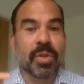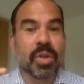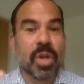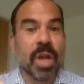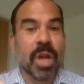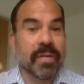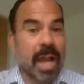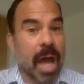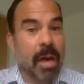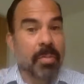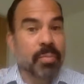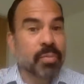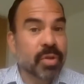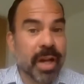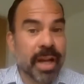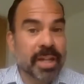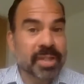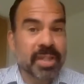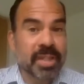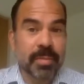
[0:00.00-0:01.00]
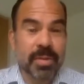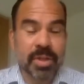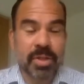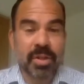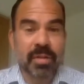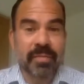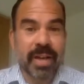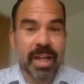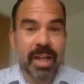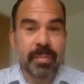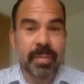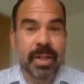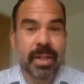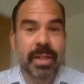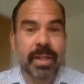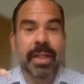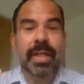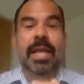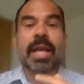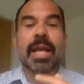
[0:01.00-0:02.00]
You have an upgrade subject to
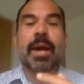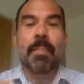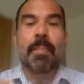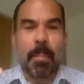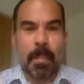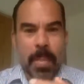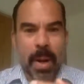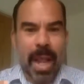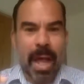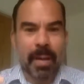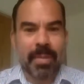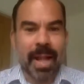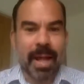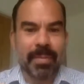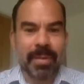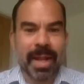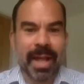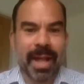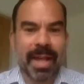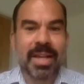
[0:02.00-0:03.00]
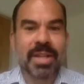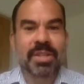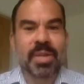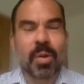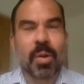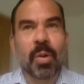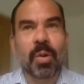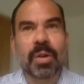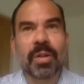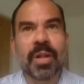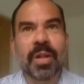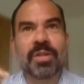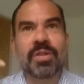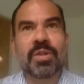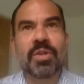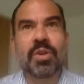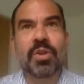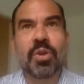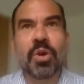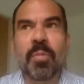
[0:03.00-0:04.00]
availability, blah, blah, blah. So all of those
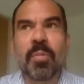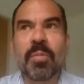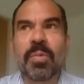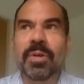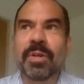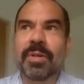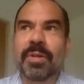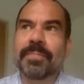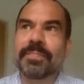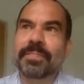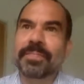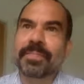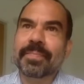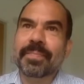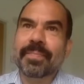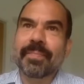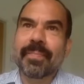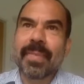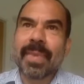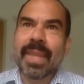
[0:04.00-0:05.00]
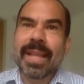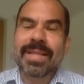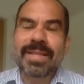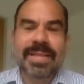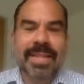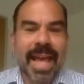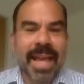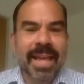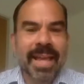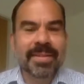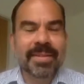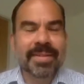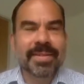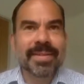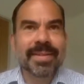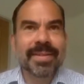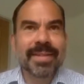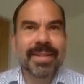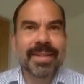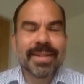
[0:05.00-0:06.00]
normal sales
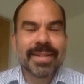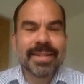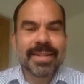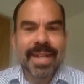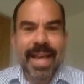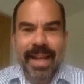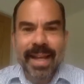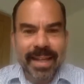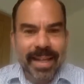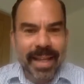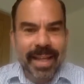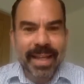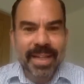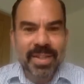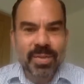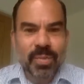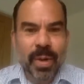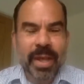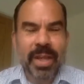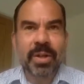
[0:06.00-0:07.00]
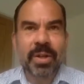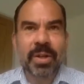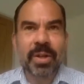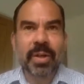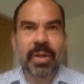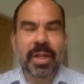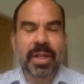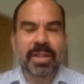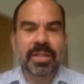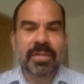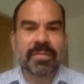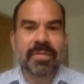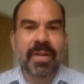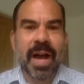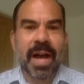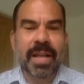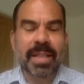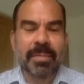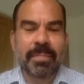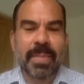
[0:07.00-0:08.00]
techniques where you're looking to
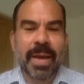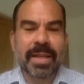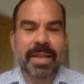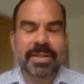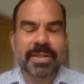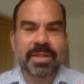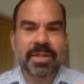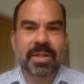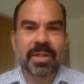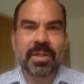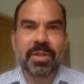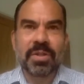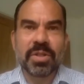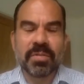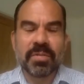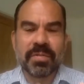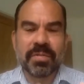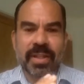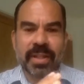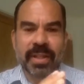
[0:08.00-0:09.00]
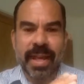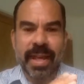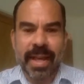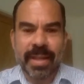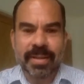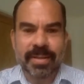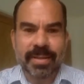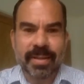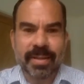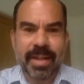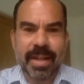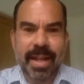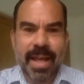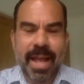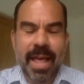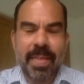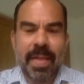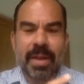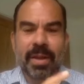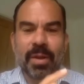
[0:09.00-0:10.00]
find the best solution for the guest
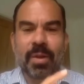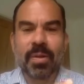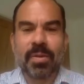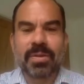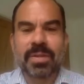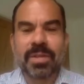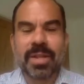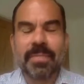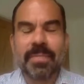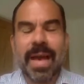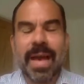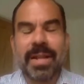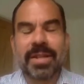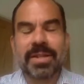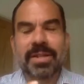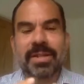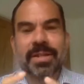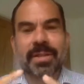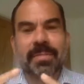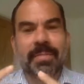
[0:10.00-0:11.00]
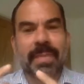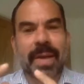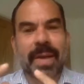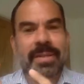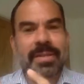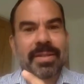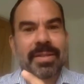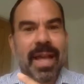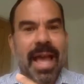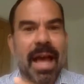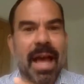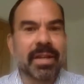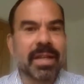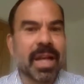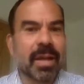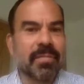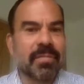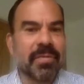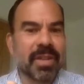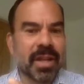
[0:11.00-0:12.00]
that also matches the best
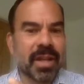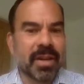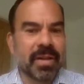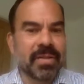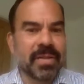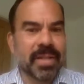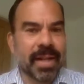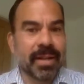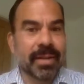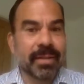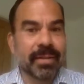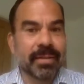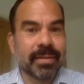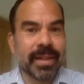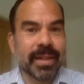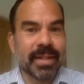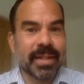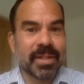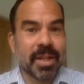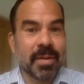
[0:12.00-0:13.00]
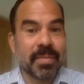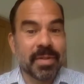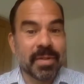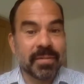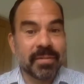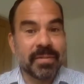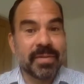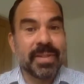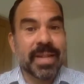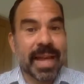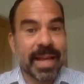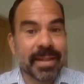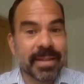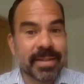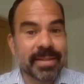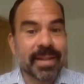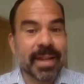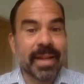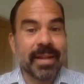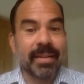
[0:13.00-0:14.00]
outcome for the hotel in terms of
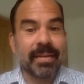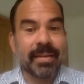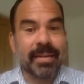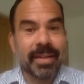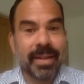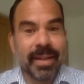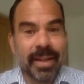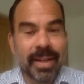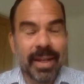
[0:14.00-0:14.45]
dates and